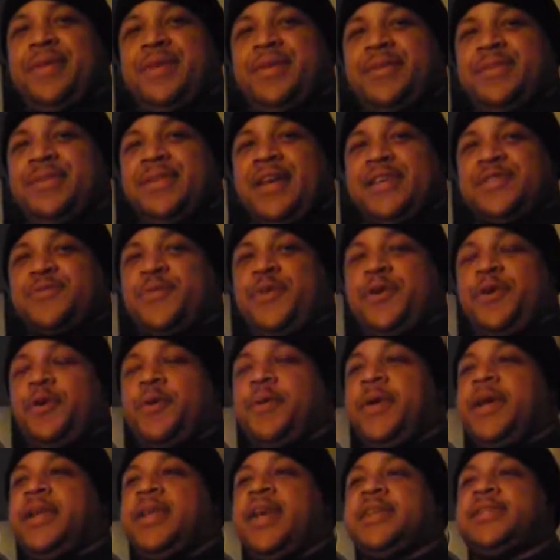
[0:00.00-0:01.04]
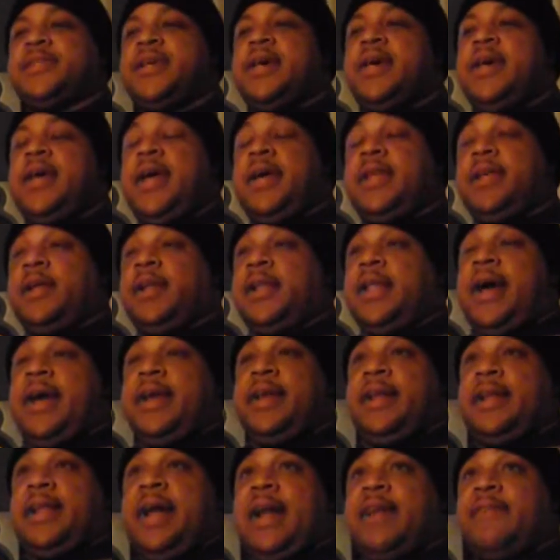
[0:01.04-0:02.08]
And that's real, and
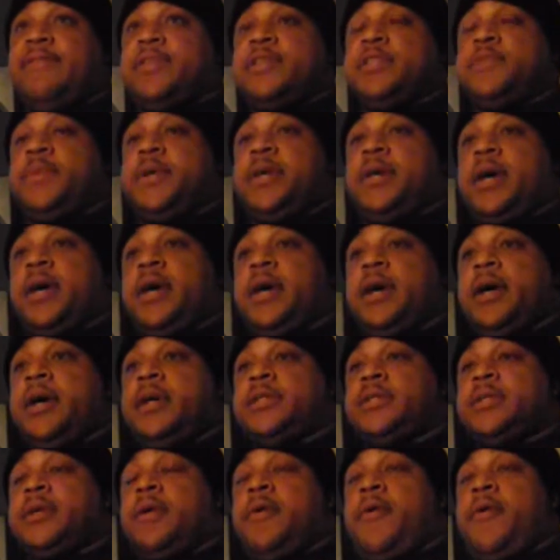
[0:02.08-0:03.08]
a lot of it is because